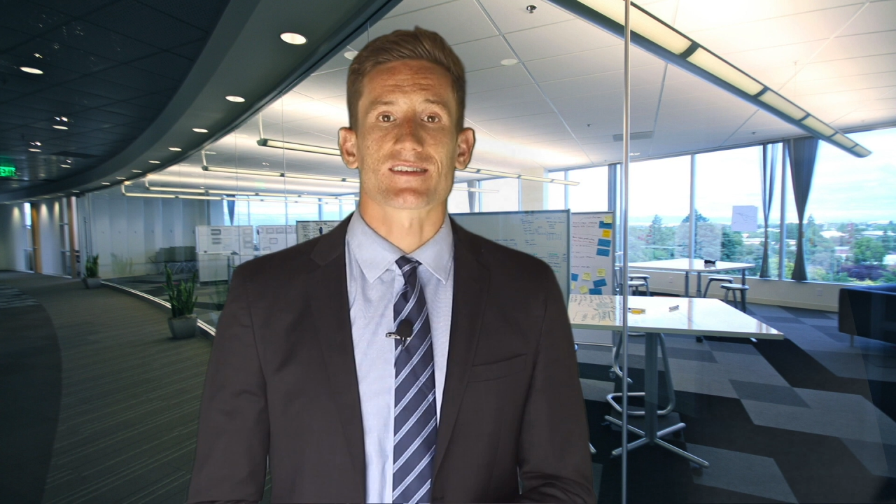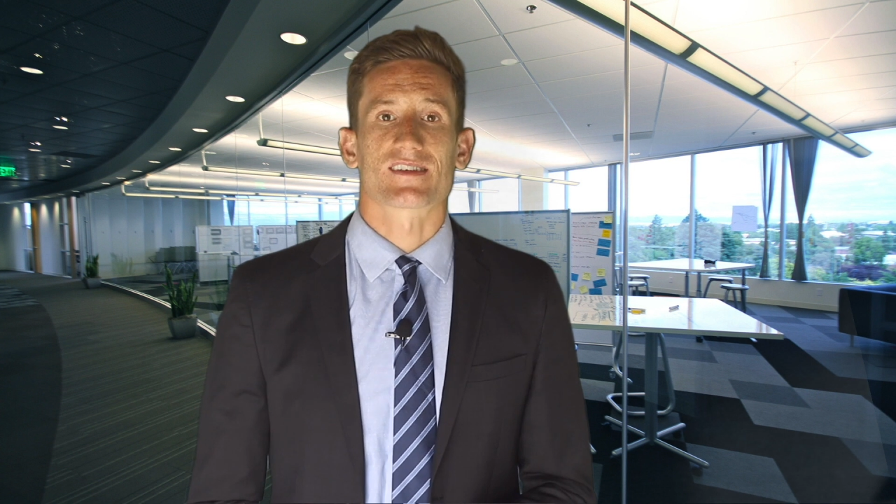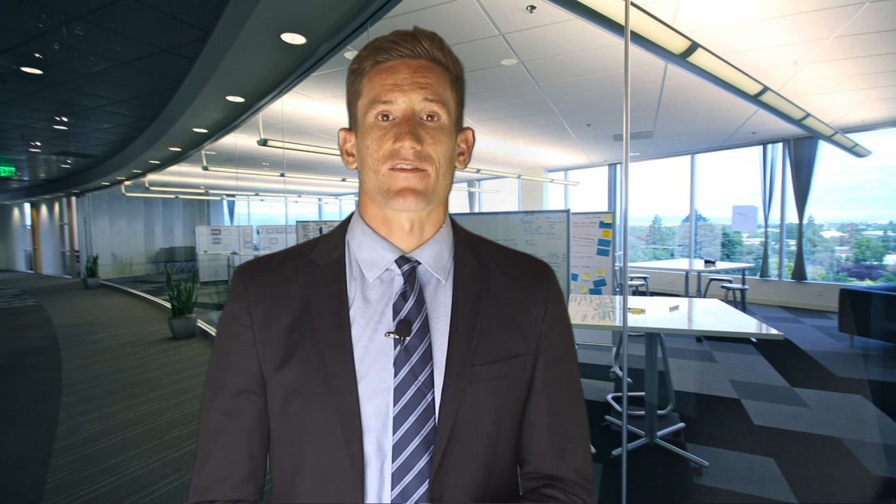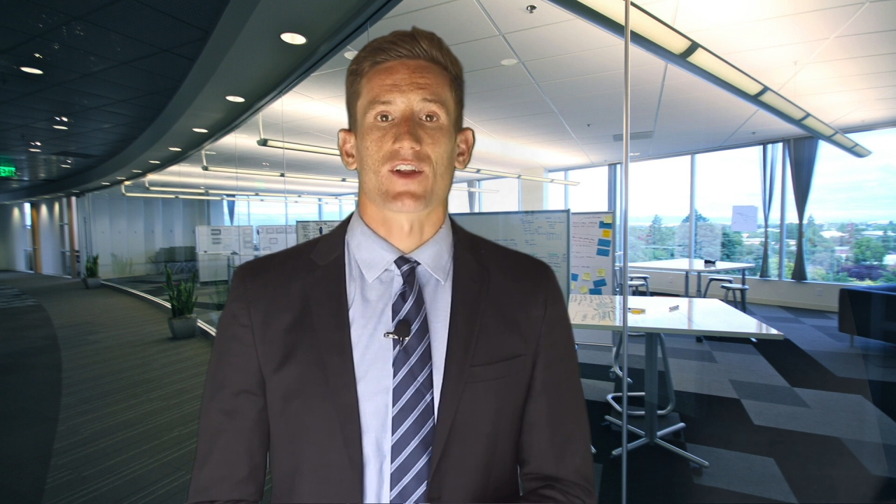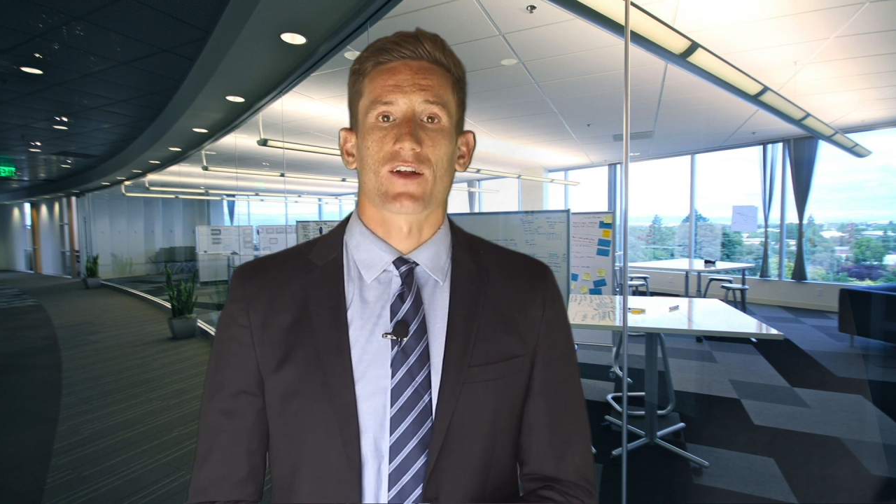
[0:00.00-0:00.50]

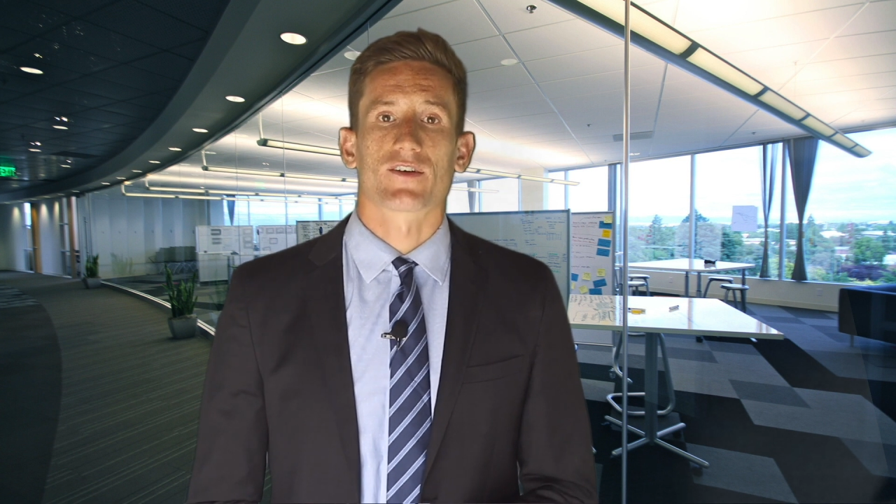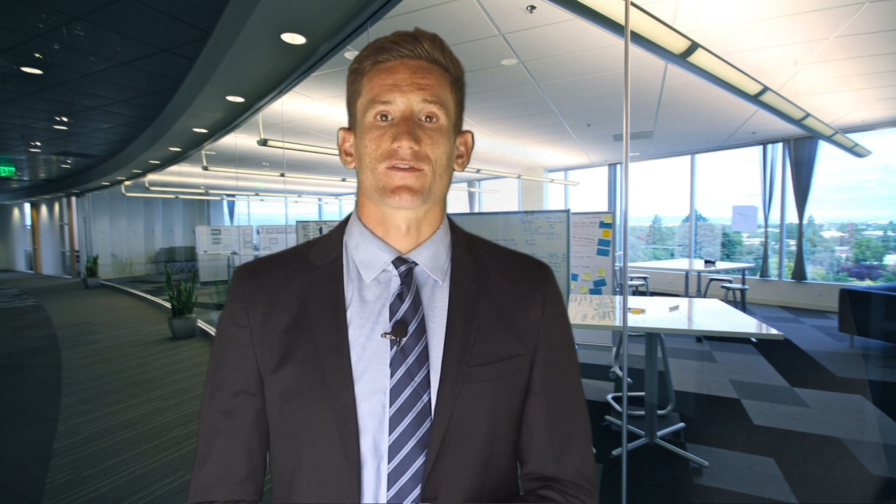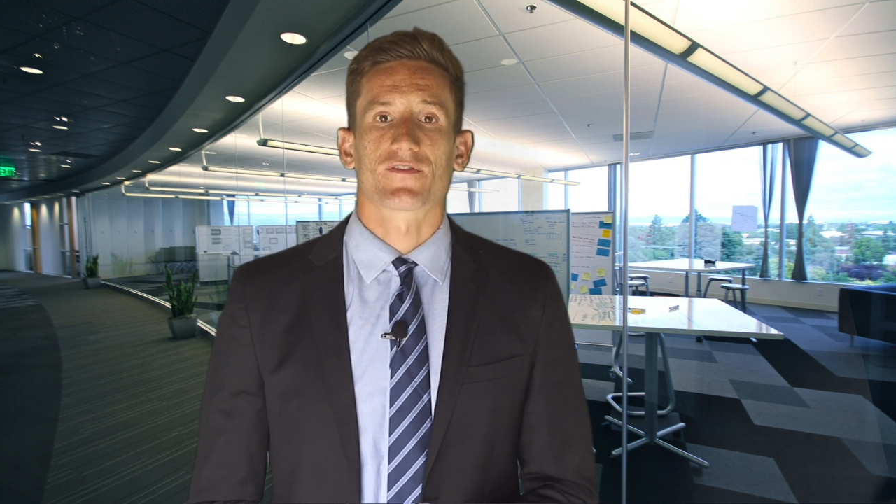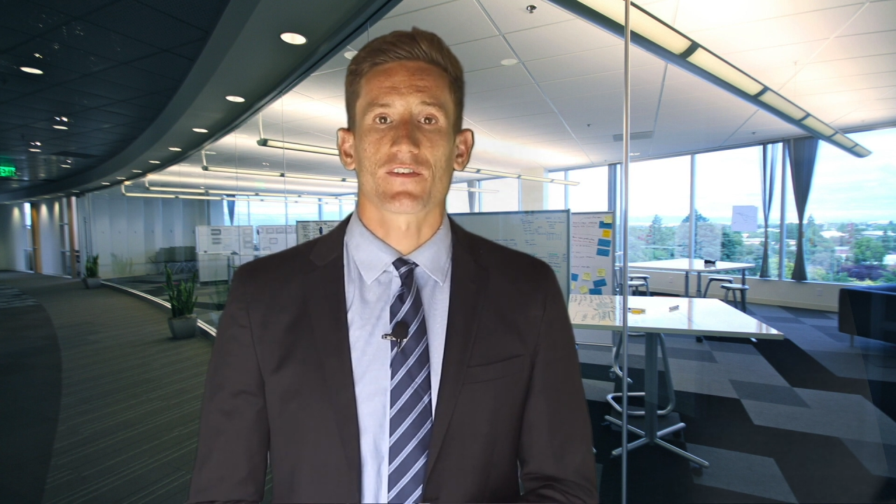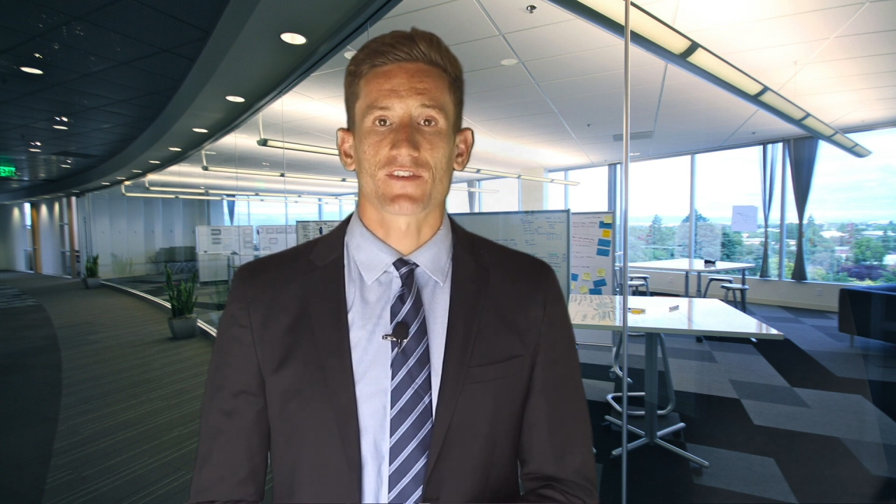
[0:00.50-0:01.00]

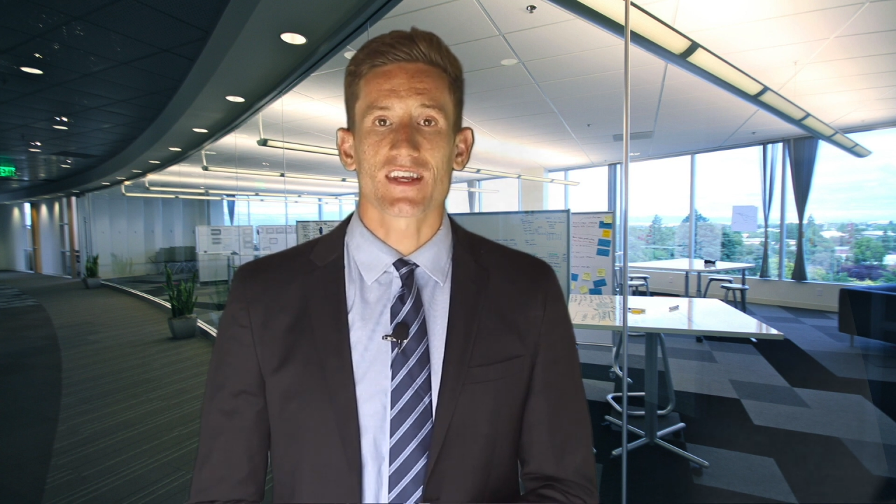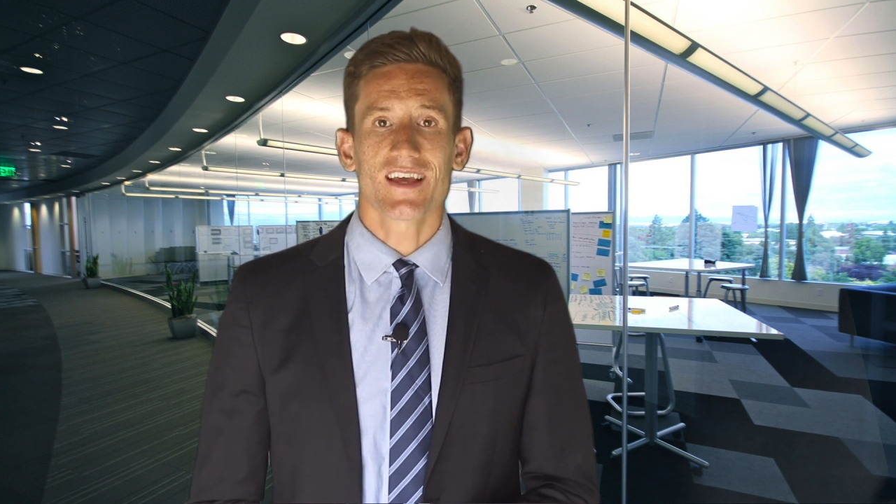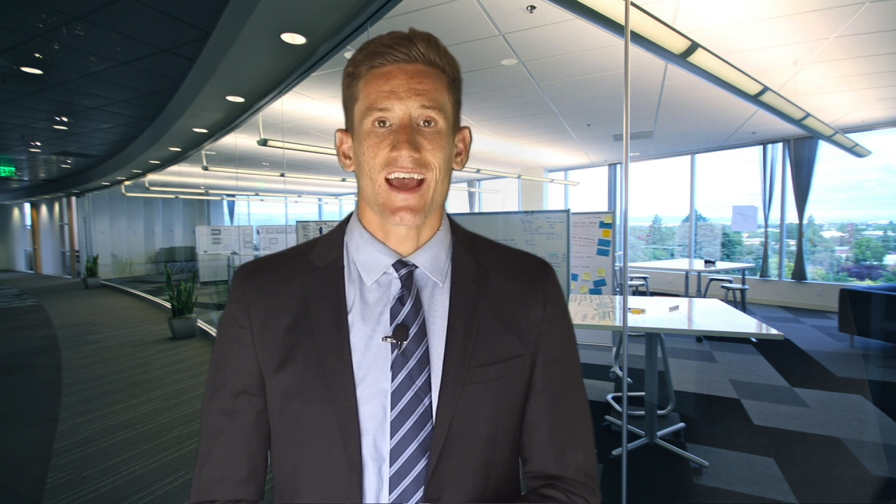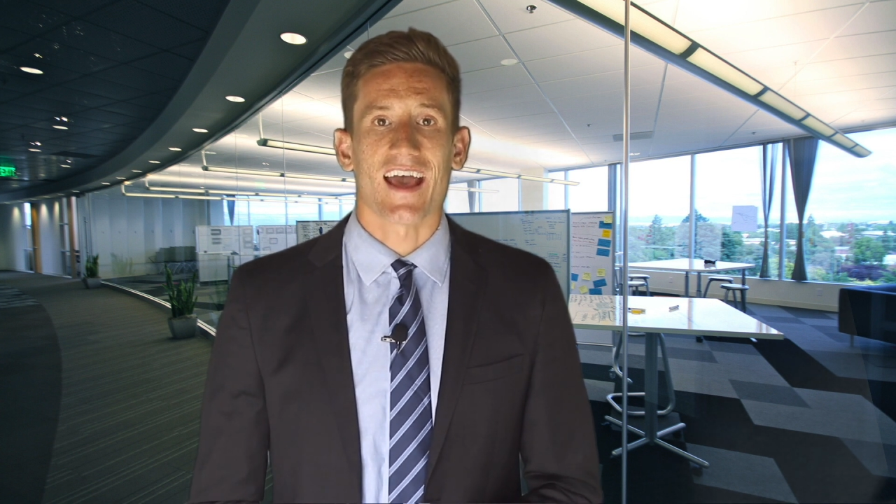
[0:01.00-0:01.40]
750